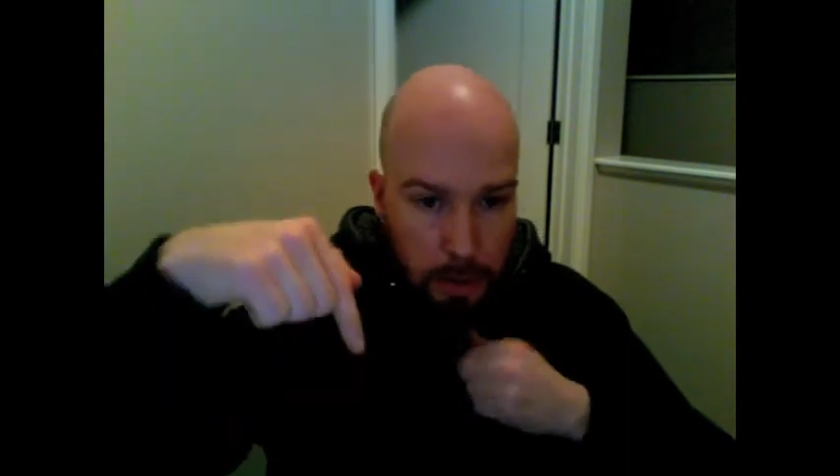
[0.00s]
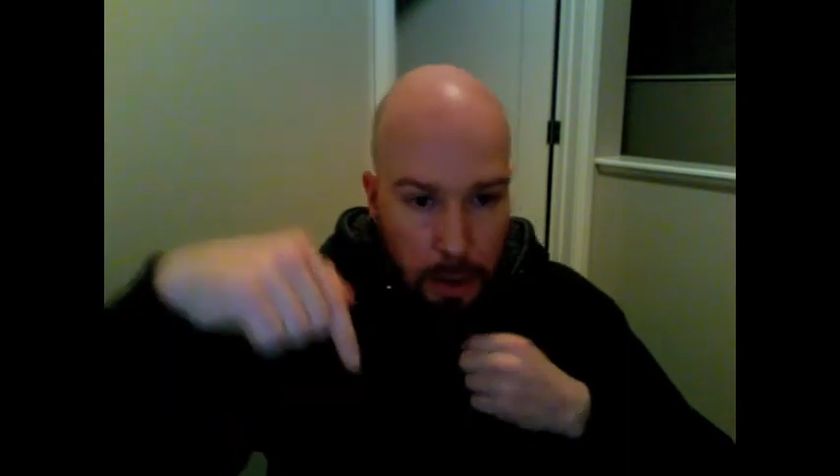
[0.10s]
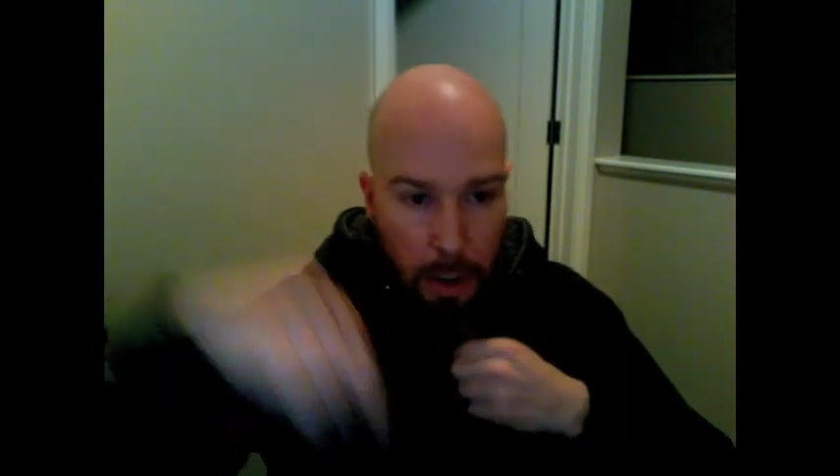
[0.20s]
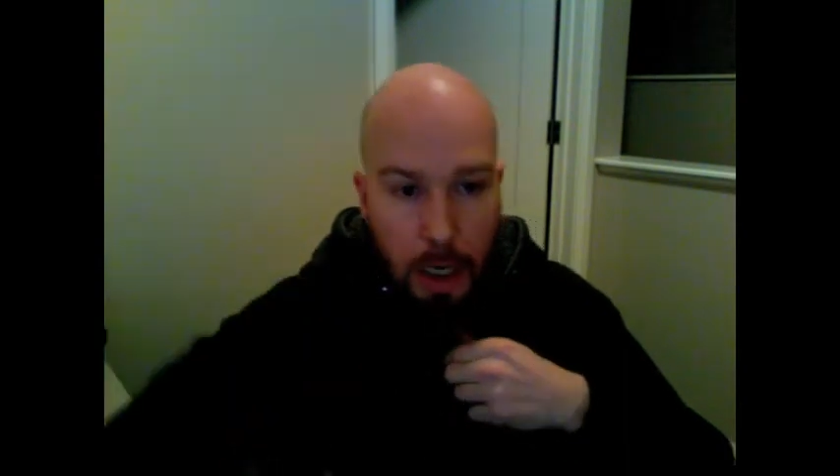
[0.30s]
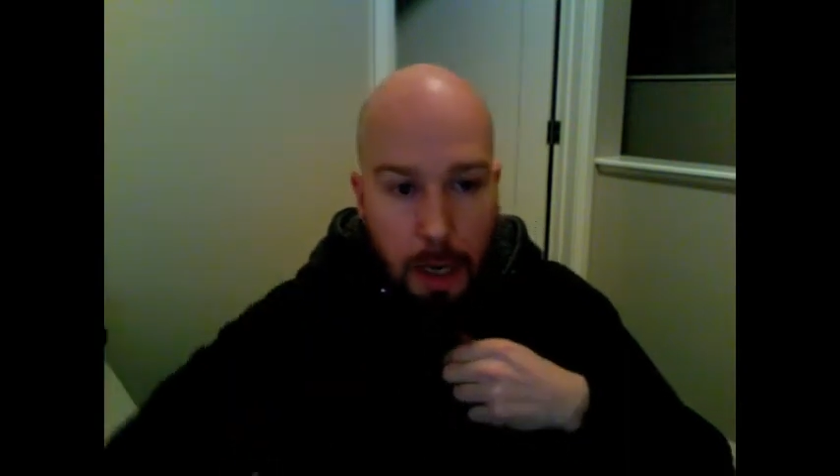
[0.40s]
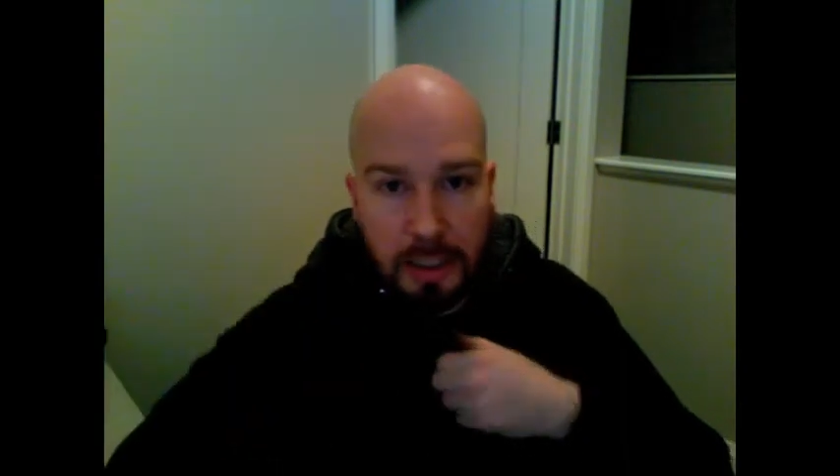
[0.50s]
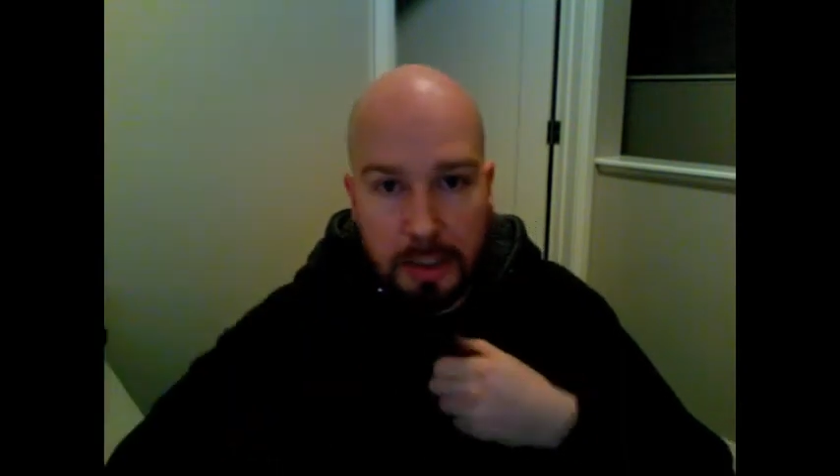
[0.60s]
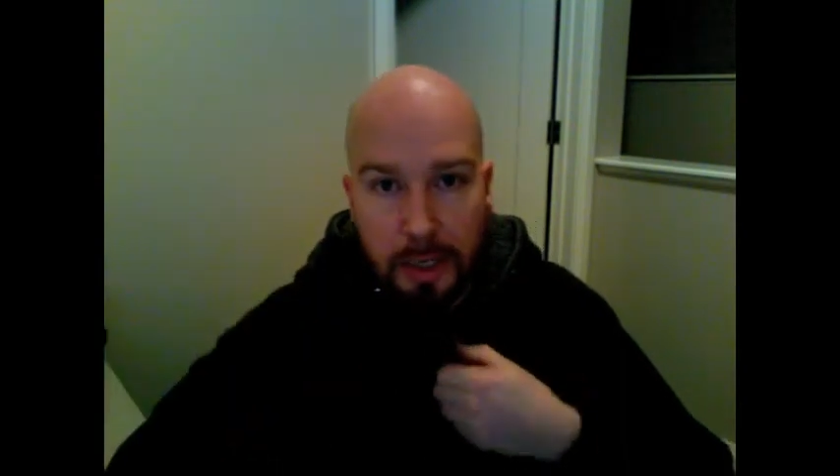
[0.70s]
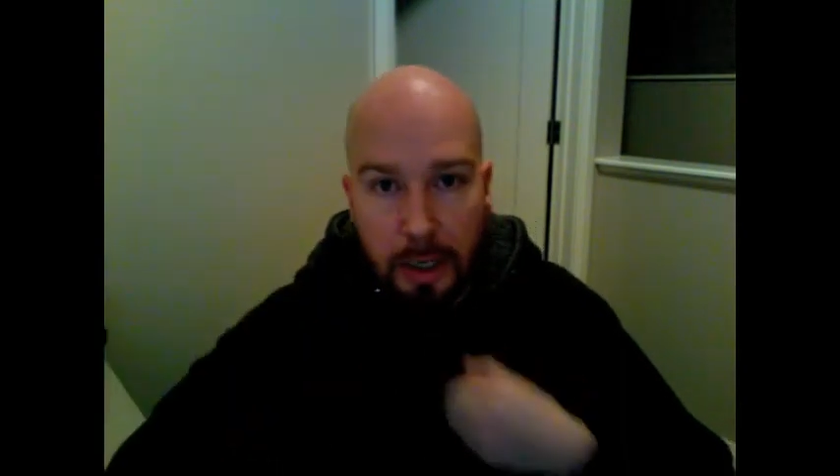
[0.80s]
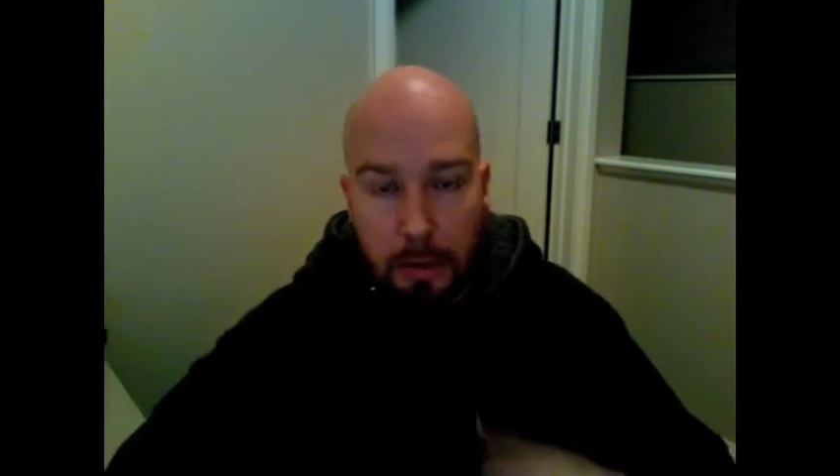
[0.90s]
the comments
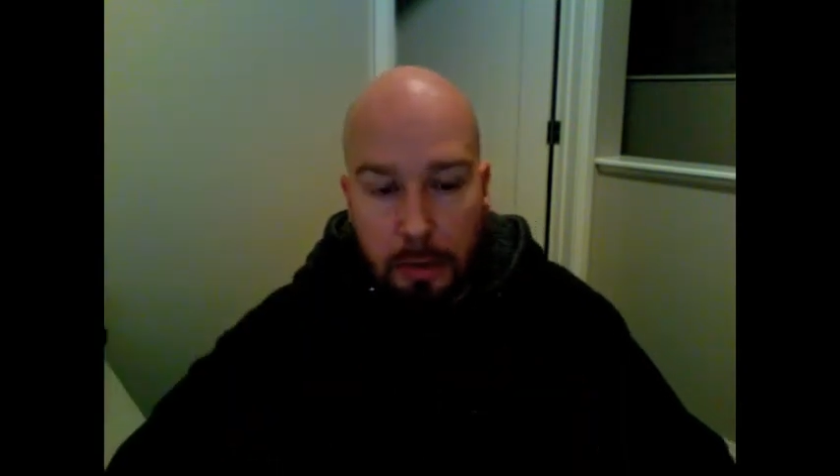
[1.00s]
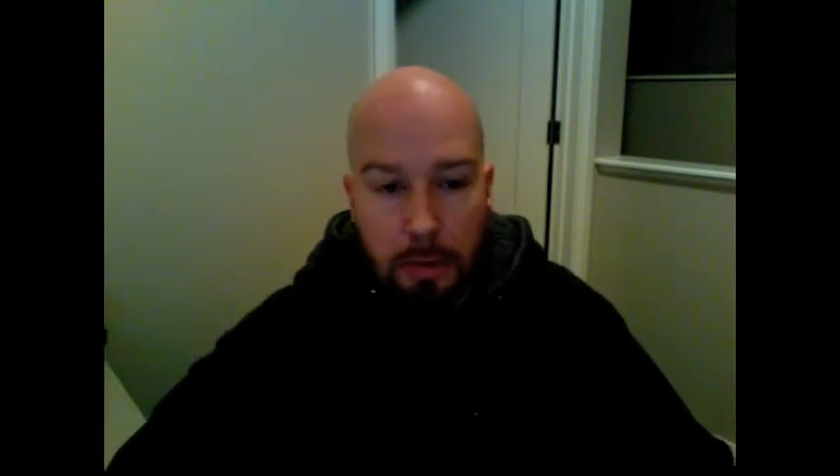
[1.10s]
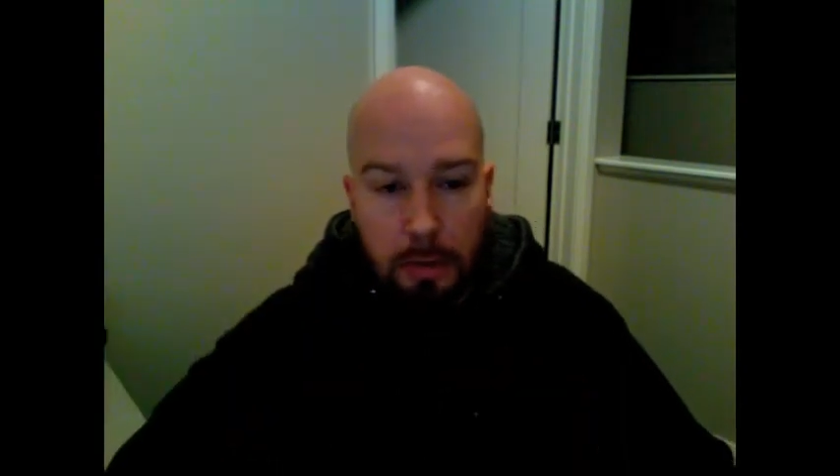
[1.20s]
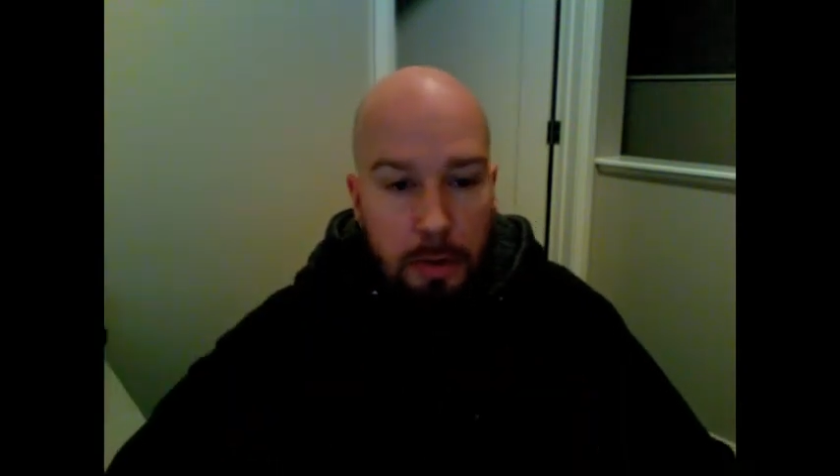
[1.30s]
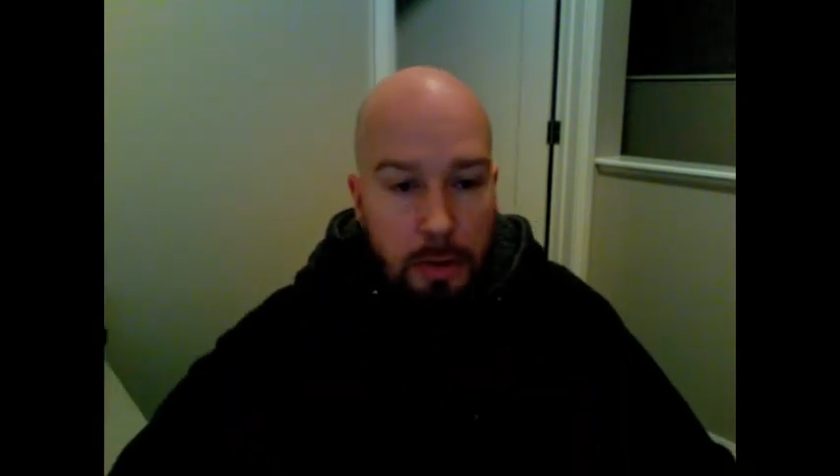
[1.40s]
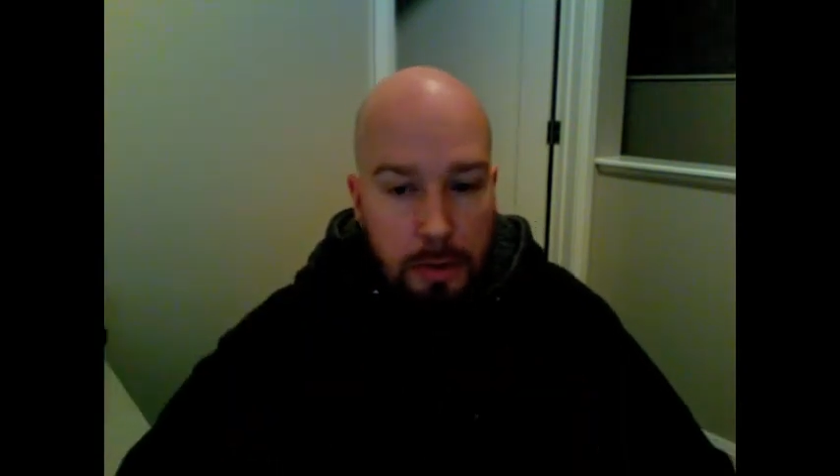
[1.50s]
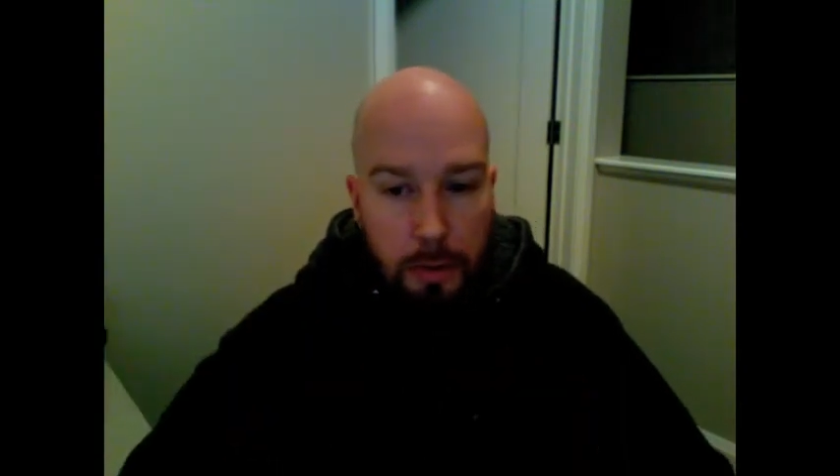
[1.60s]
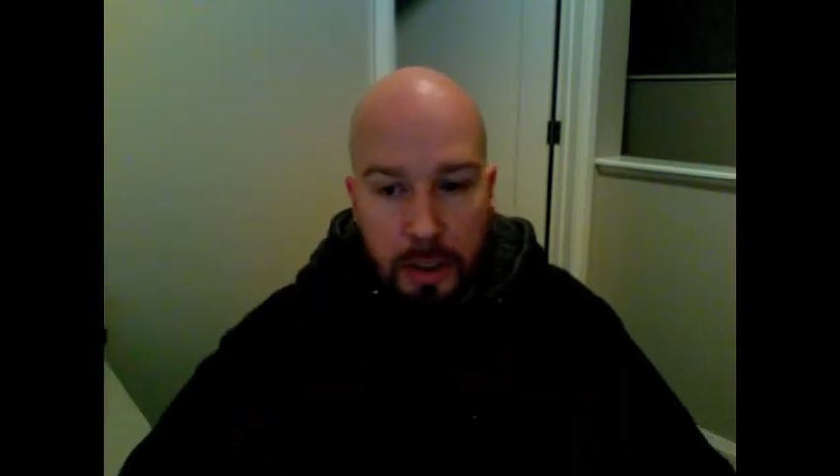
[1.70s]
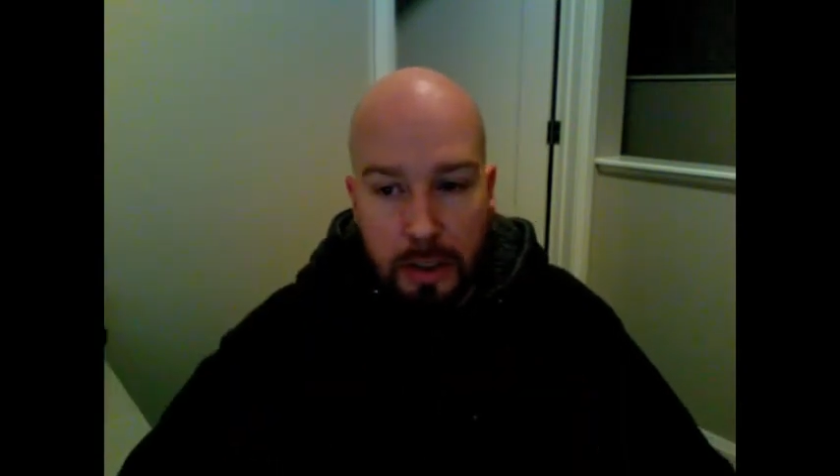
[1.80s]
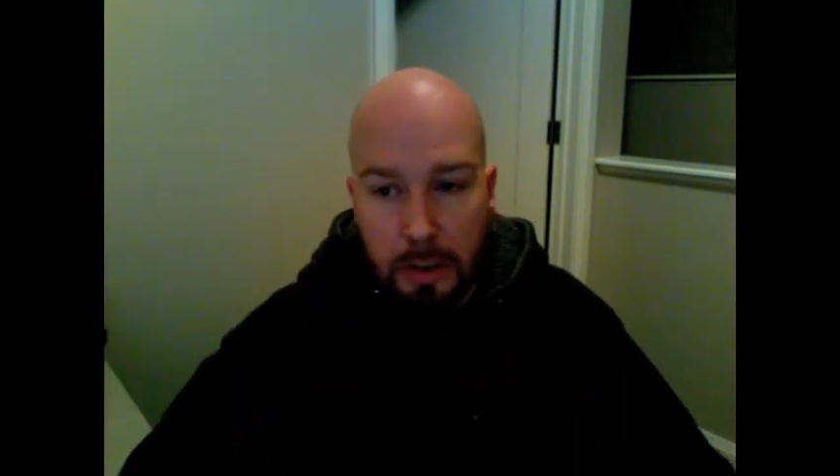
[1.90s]
below, so we
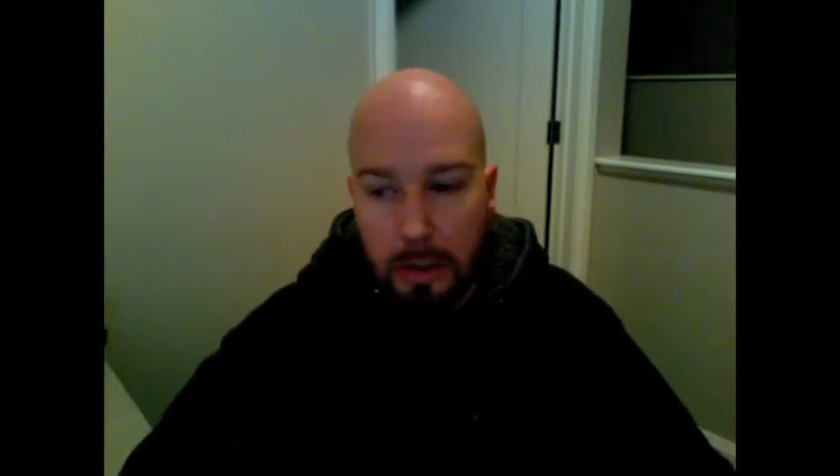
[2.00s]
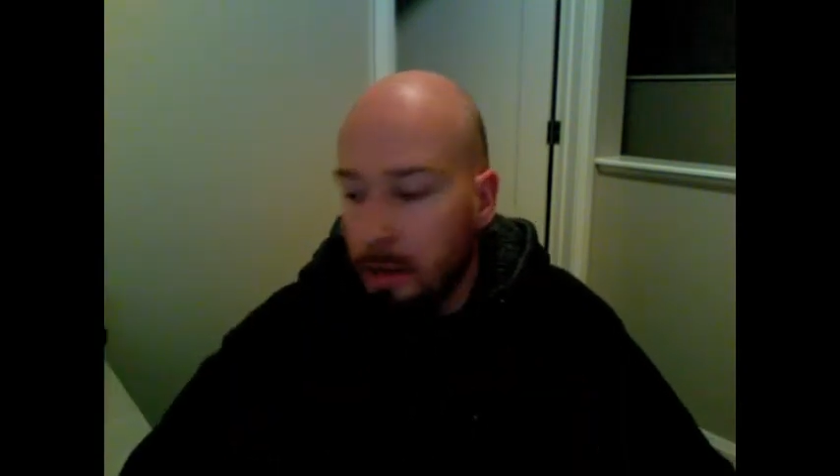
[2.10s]
can